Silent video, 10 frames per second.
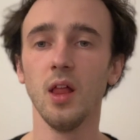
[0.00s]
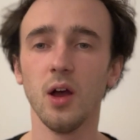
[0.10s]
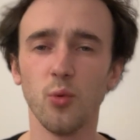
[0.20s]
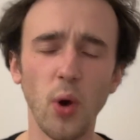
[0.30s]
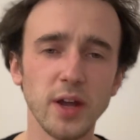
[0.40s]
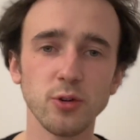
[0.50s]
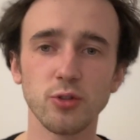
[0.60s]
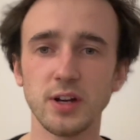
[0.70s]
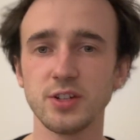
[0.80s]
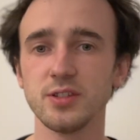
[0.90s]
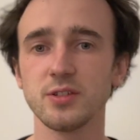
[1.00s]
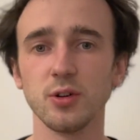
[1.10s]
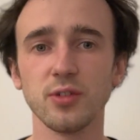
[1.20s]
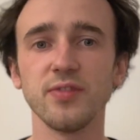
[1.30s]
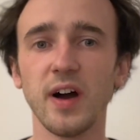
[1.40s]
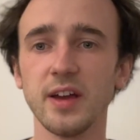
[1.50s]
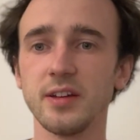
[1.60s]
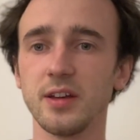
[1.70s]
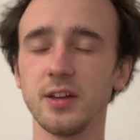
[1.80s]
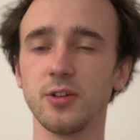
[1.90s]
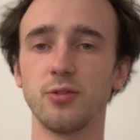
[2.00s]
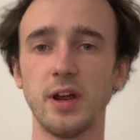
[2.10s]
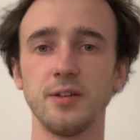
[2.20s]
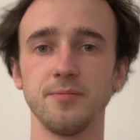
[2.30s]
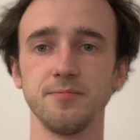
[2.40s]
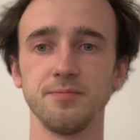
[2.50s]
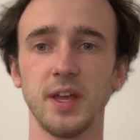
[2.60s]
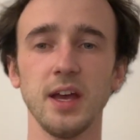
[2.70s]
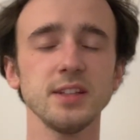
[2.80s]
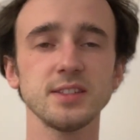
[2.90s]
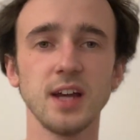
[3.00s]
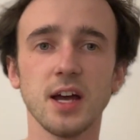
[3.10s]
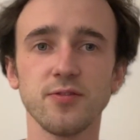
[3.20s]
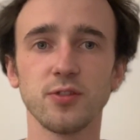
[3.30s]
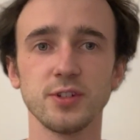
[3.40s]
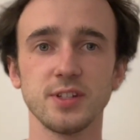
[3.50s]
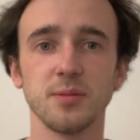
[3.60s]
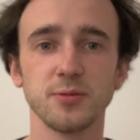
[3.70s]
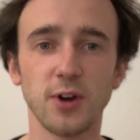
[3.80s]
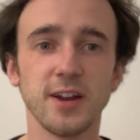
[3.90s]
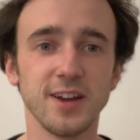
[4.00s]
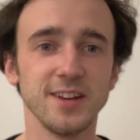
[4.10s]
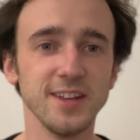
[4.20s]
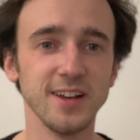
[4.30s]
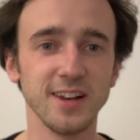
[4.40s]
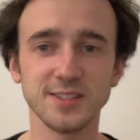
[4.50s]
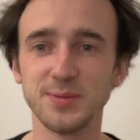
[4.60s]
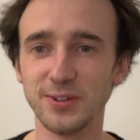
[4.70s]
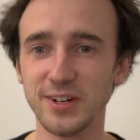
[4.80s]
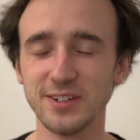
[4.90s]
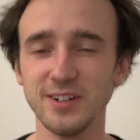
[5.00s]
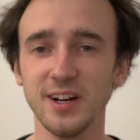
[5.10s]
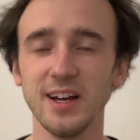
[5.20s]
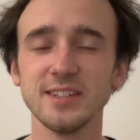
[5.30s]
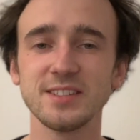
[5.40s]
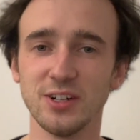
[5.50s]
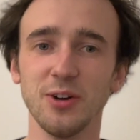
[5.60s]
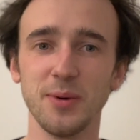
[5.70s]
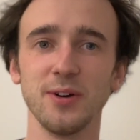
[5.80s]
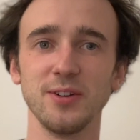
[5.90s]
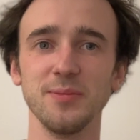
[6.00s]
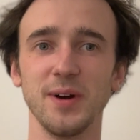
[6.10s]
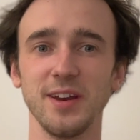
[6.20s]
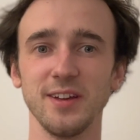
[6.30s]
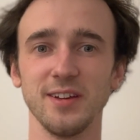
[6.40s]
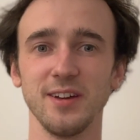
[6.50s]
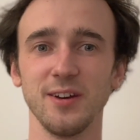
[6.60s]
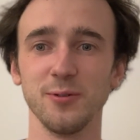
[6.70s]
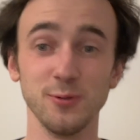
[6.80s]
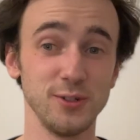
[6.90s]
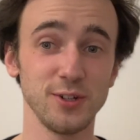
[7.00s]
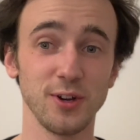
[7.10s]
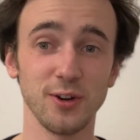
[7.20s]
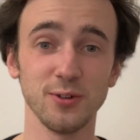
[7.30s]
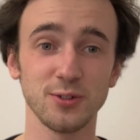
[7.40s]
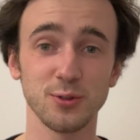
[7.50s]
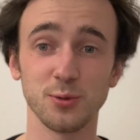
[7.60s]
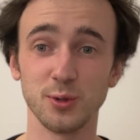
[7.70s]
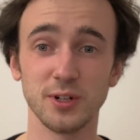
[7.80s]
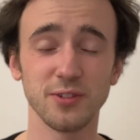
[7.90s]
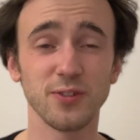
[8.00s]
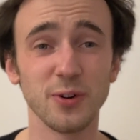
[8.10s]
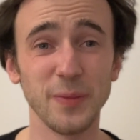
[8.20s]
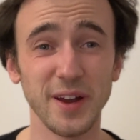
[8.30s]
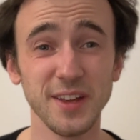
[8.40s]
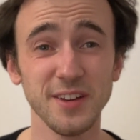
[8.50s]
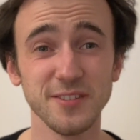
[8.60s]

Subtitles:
Why do Russians go to fight in Ukraine? It's not for some grand idea, let's be real. It's all about the money. Would you go to war for money?